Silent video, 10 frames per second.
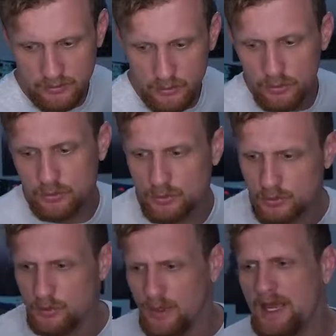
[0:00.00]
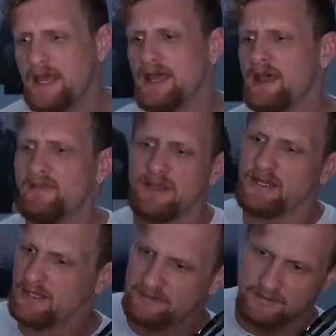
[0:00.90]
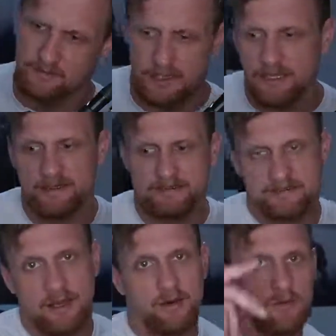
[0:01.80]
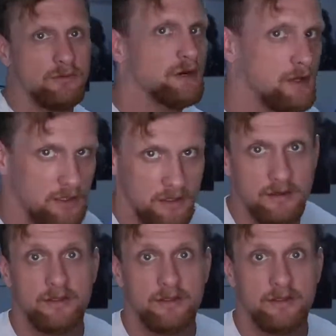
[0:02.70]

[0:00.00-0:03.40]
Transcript: Ooh, heaven is a place on earth.